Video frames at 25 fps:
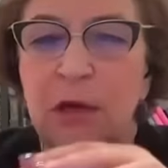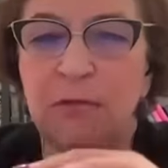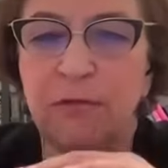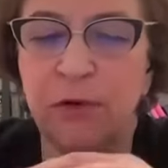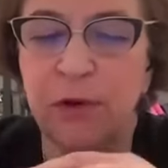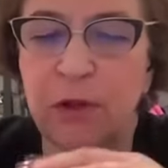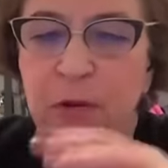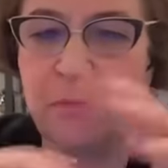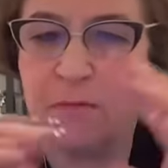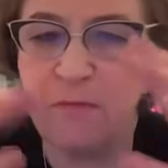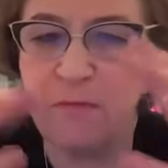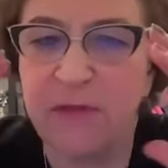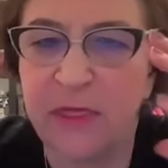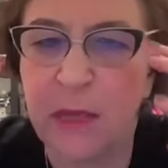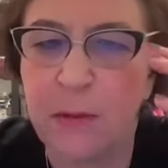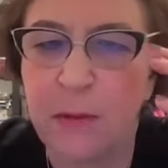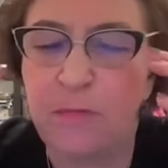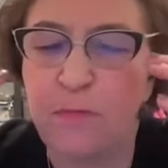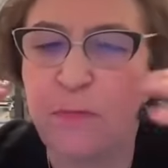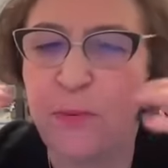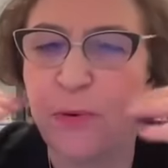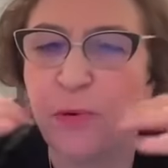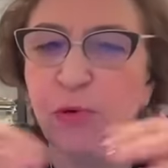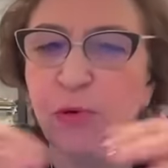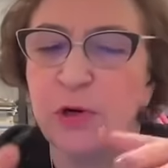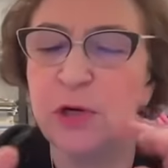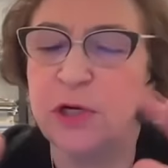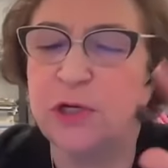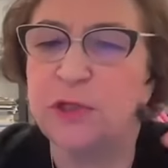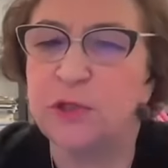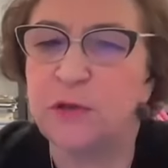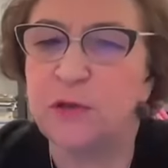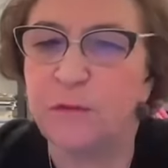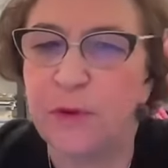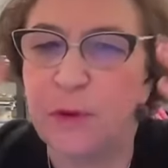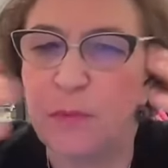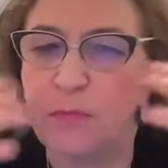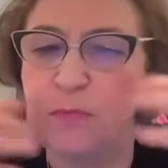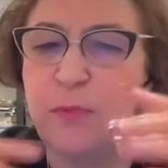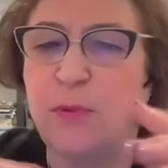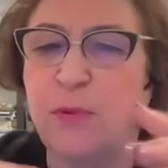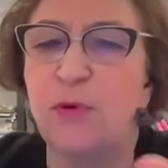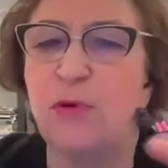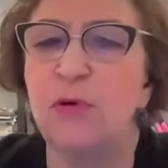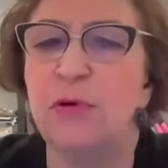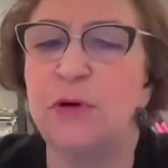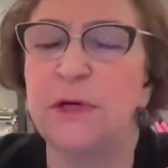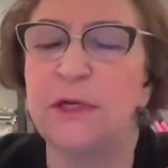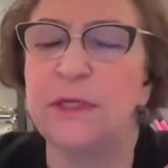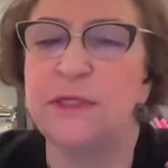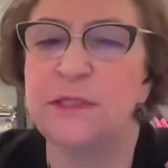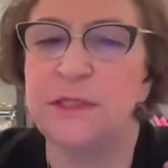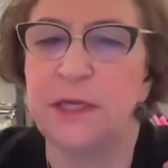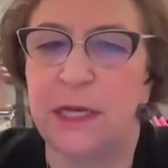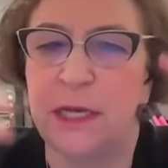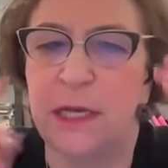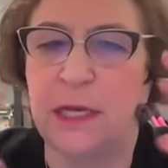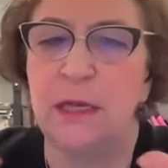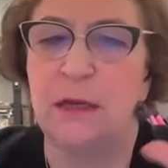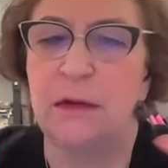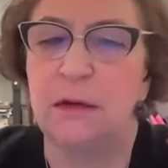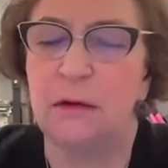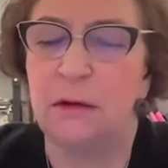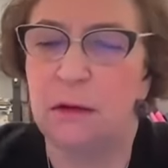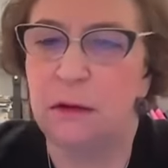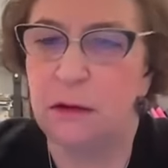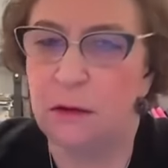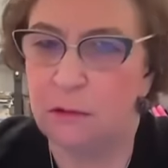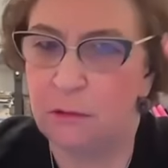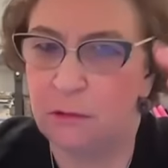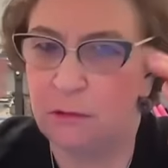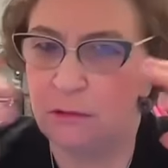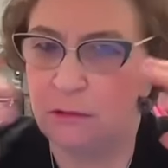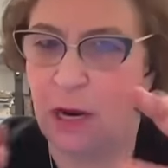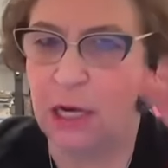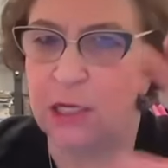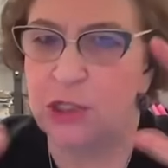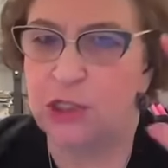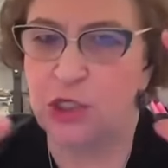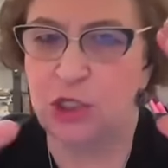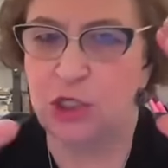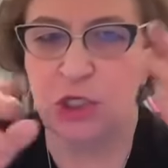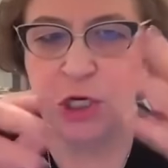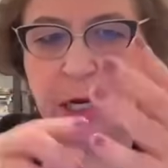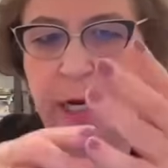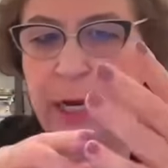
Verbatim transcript: for the, the poorest of the poorest in Russia.